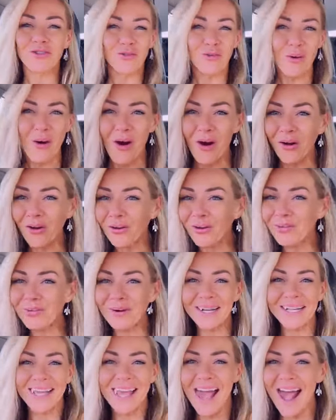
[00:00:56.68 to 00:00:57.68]
you
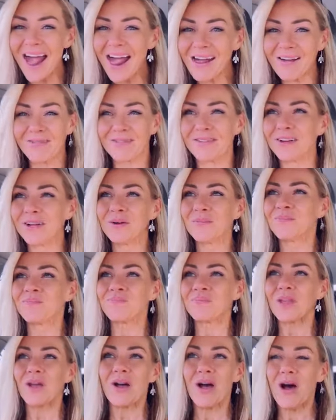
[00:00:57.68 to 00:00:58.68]
already have
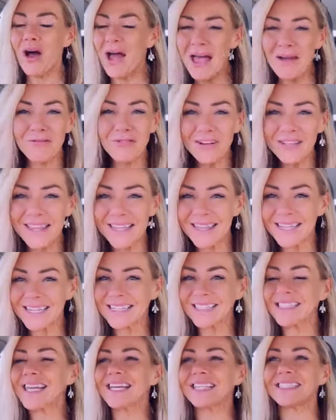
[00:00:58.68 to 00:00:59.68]
everything that
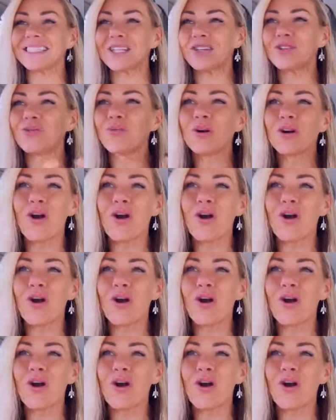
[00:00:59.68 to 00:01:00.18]
it takes, that you